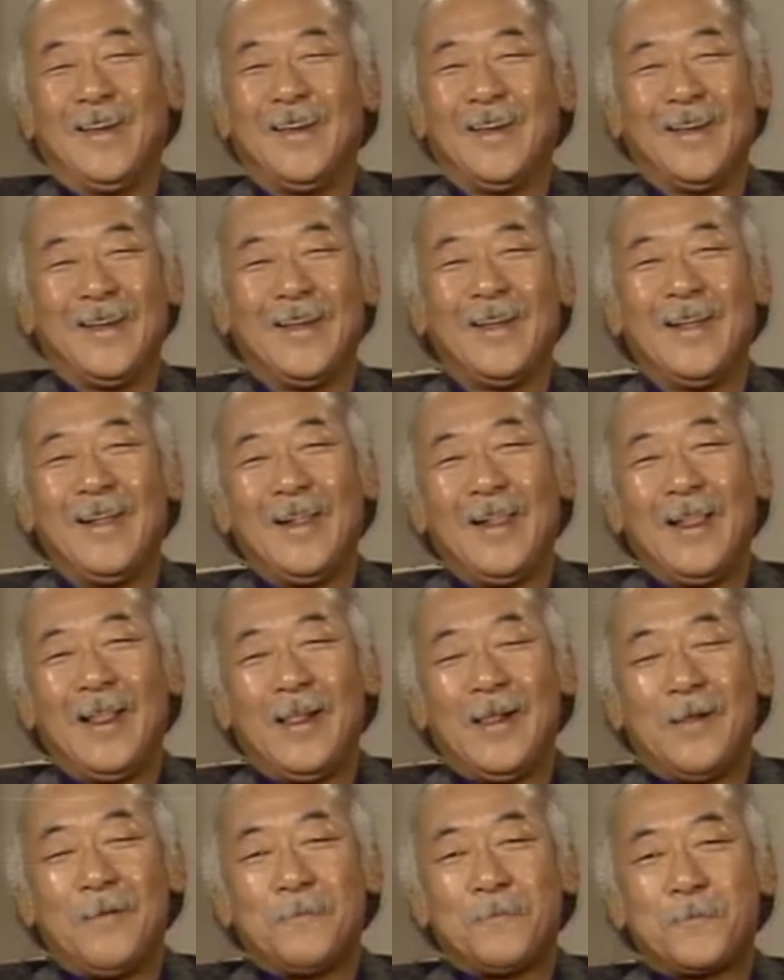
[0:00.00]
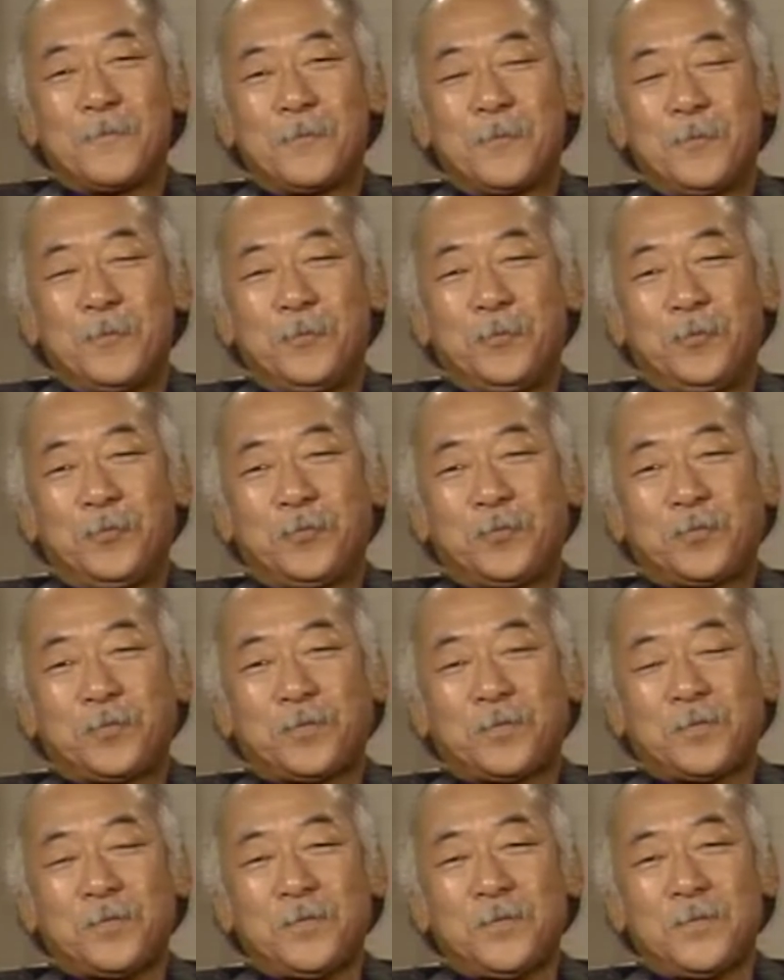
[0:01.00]
Give it to me in a short period,
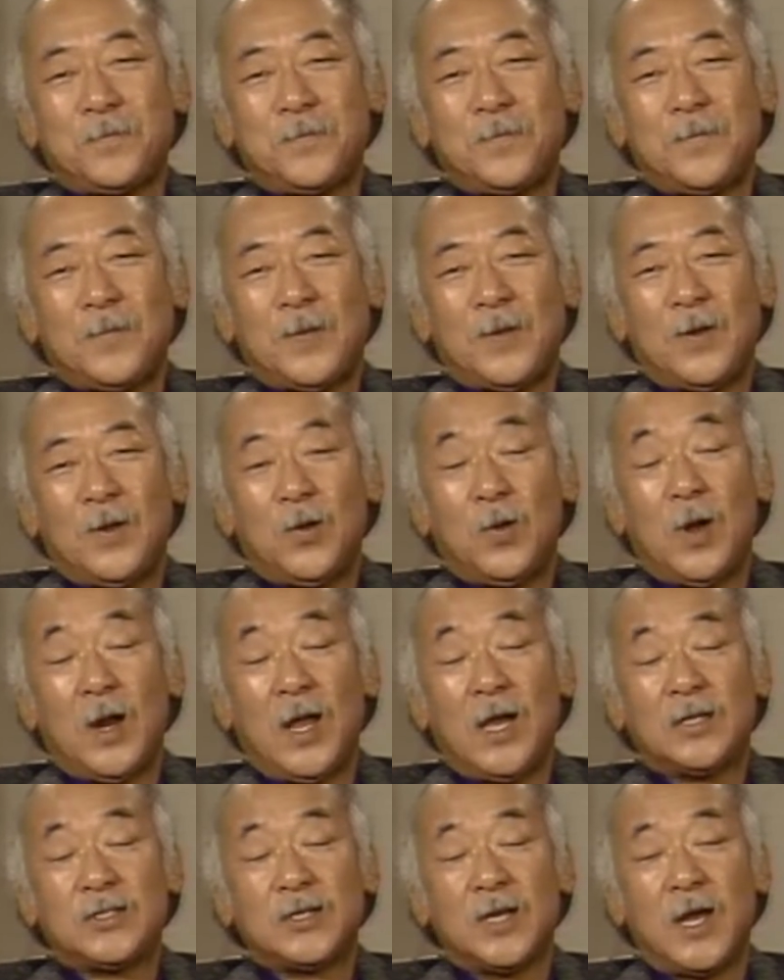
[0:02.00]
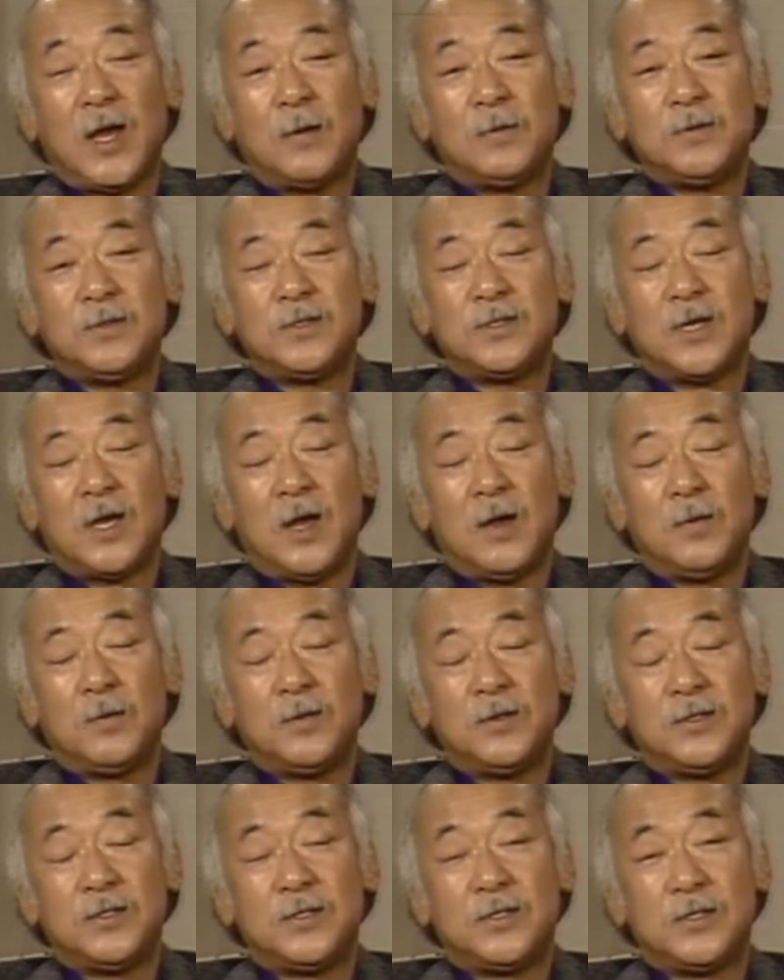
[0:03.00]
Pat. Well, actually, I was, I
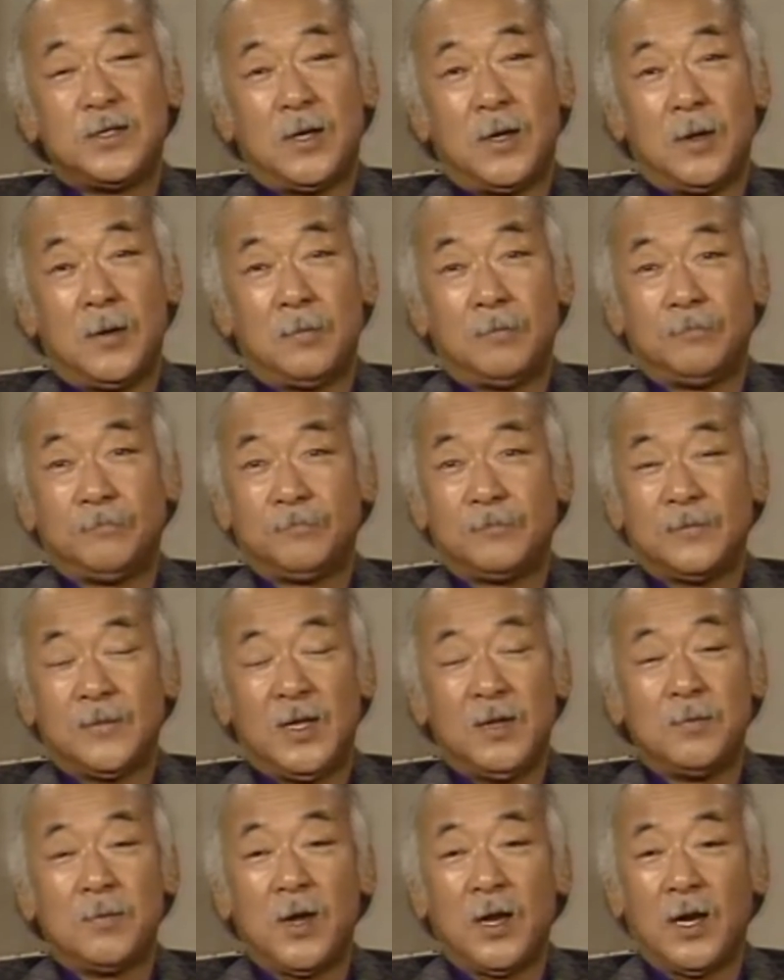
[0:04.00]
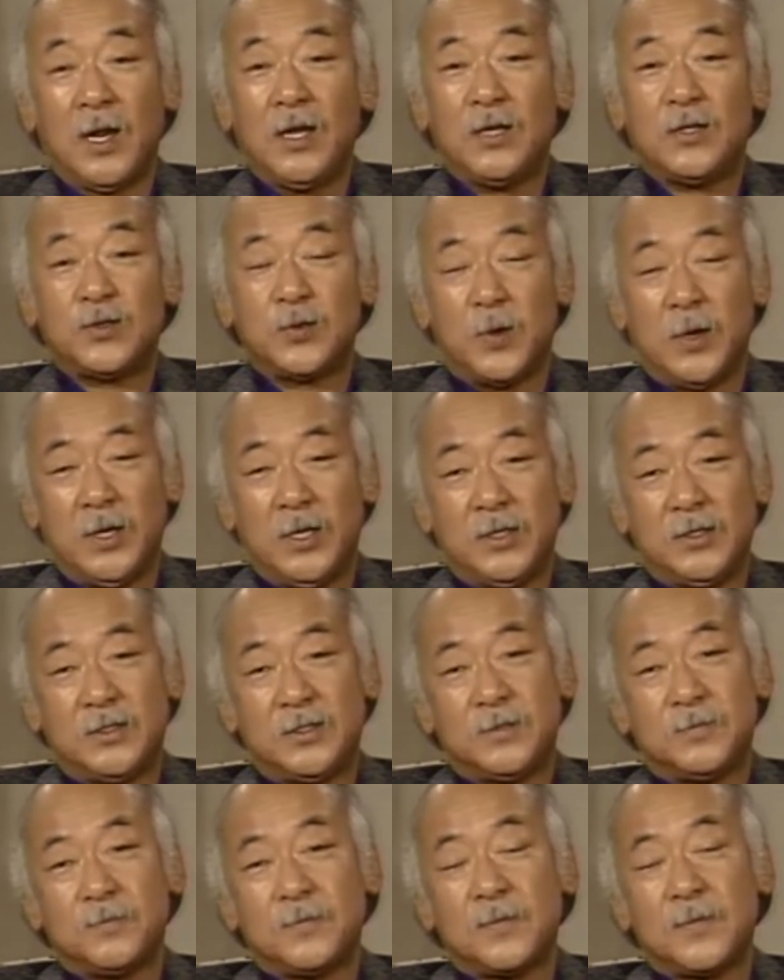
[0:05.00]
was um, in my late
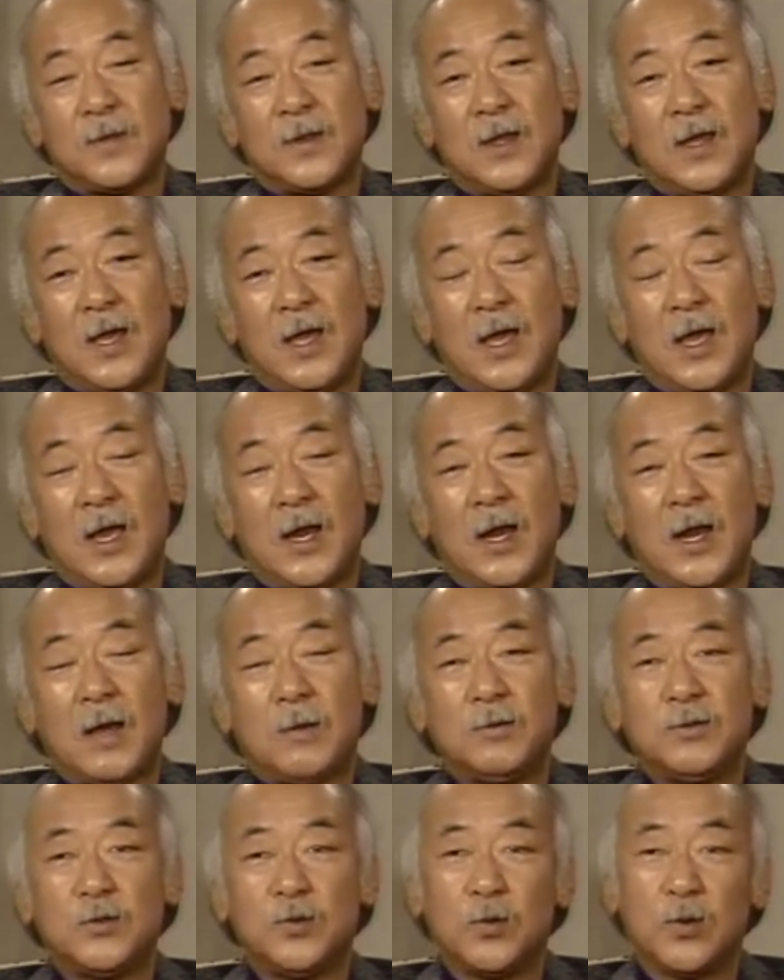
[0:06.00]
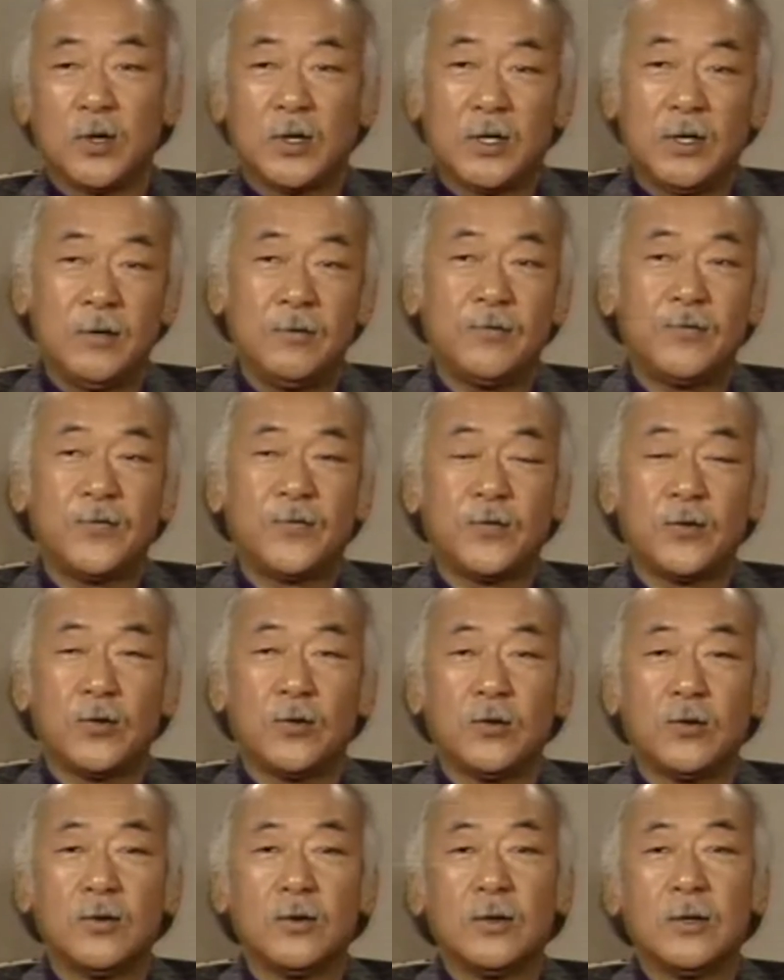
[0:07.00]
twenties, and I was working
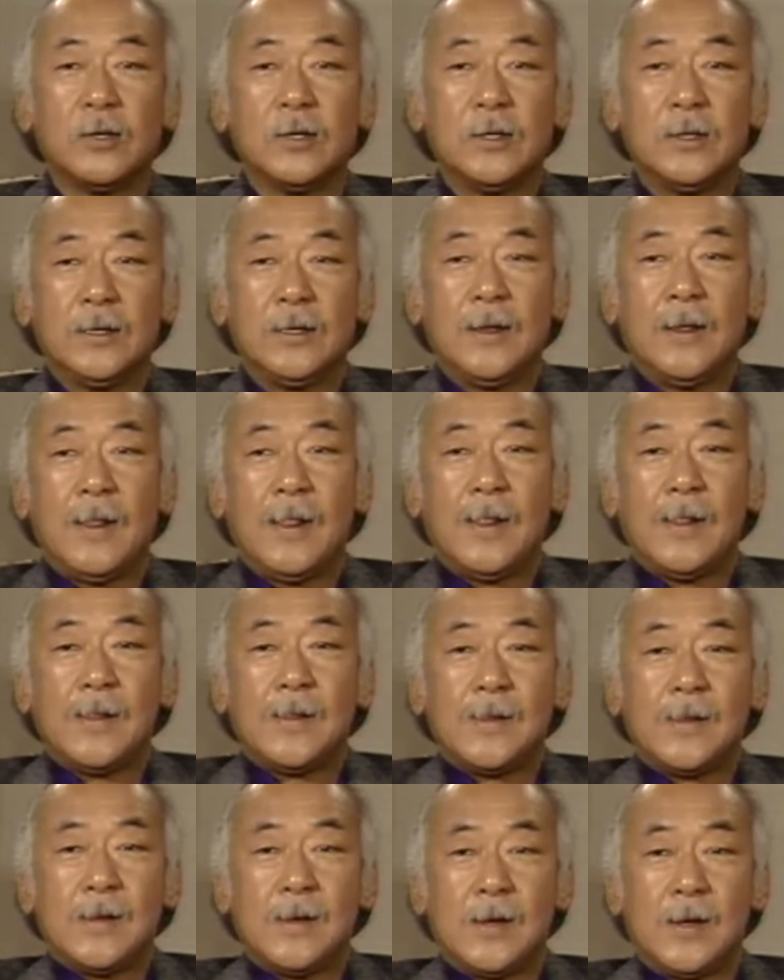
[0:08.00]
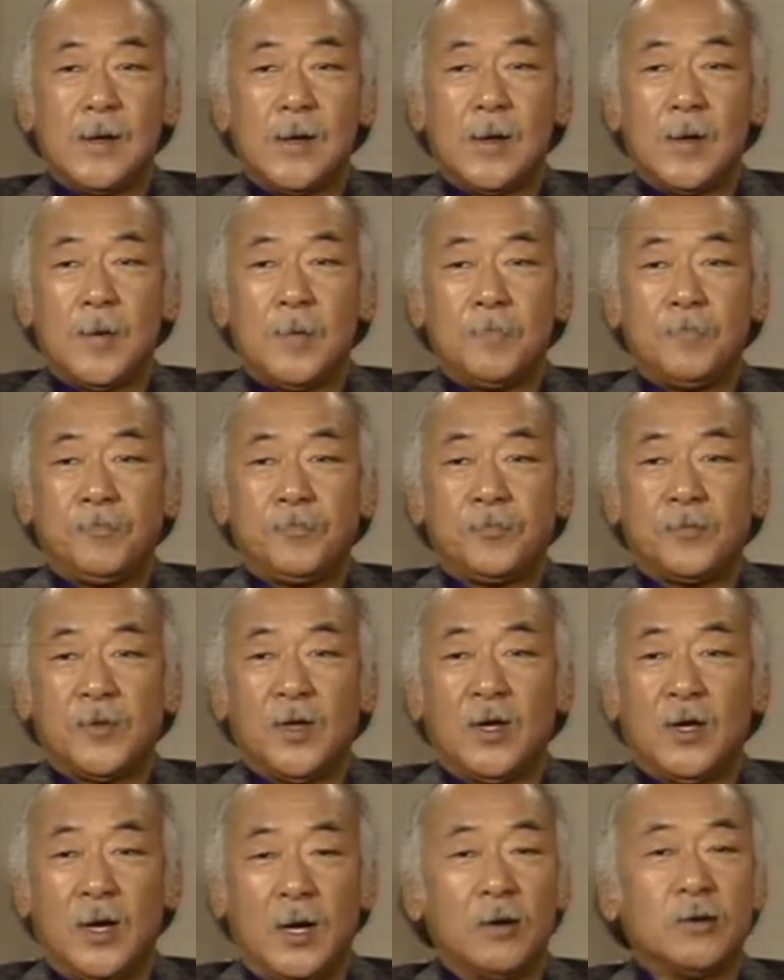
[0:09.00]
for um,
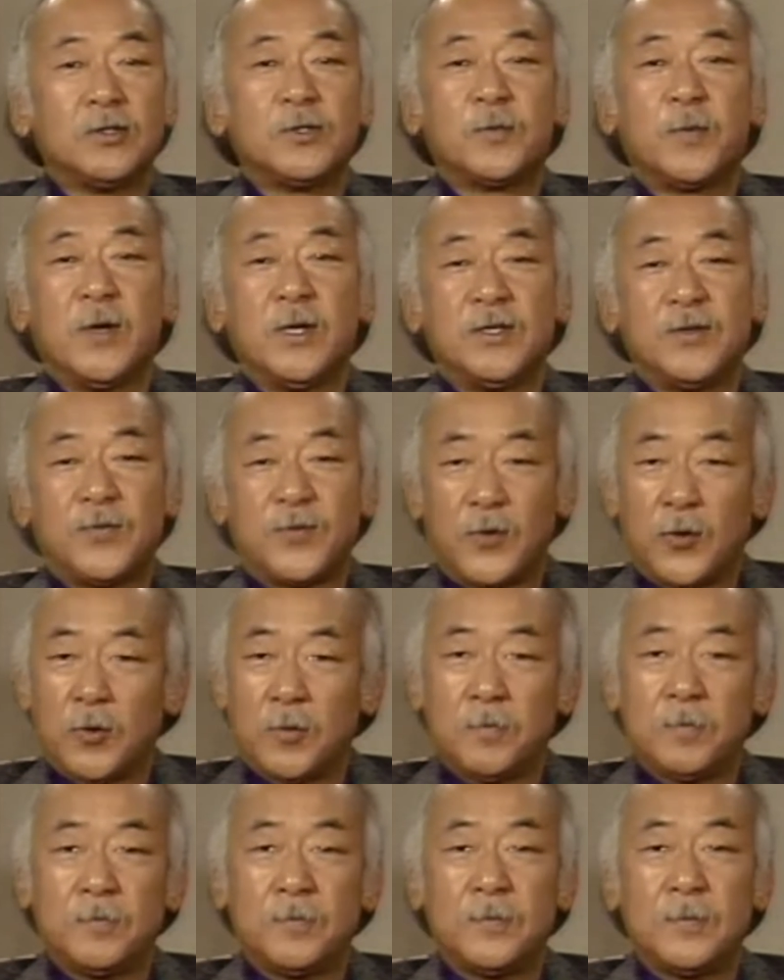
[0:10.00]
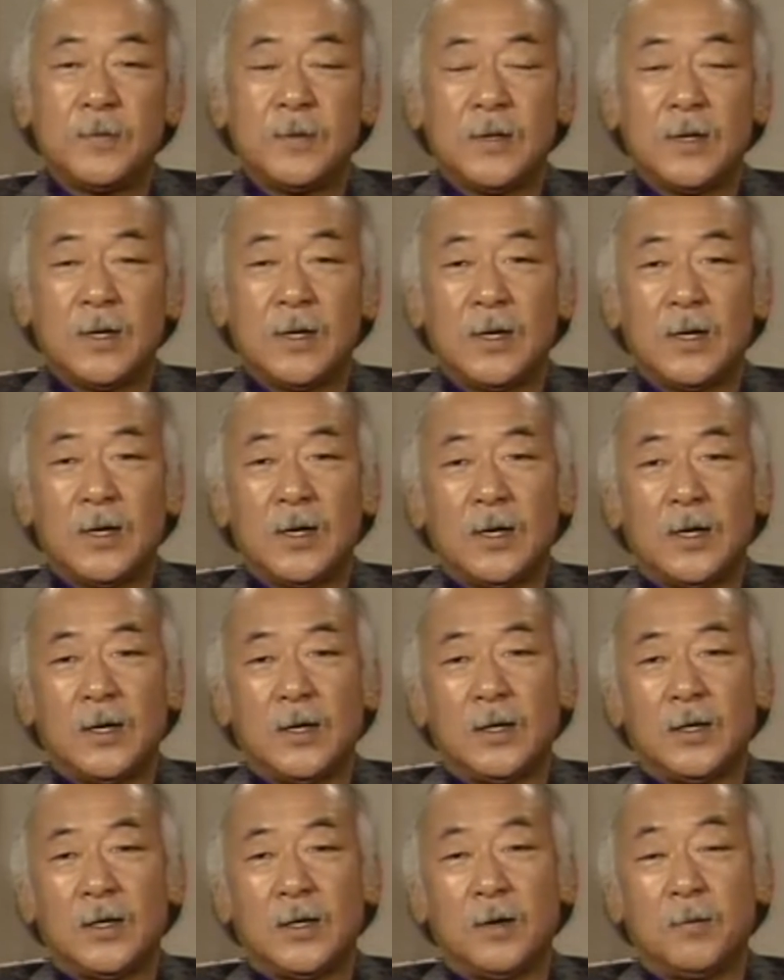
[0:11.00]
an aerospace firm,
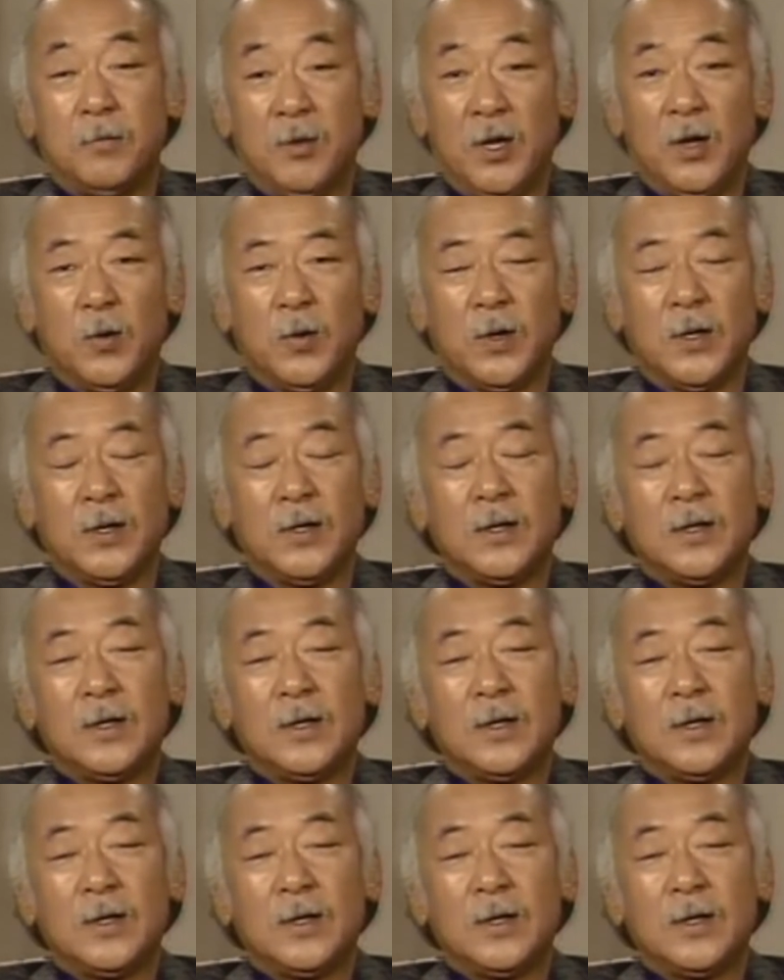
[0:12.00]
uh, a big one,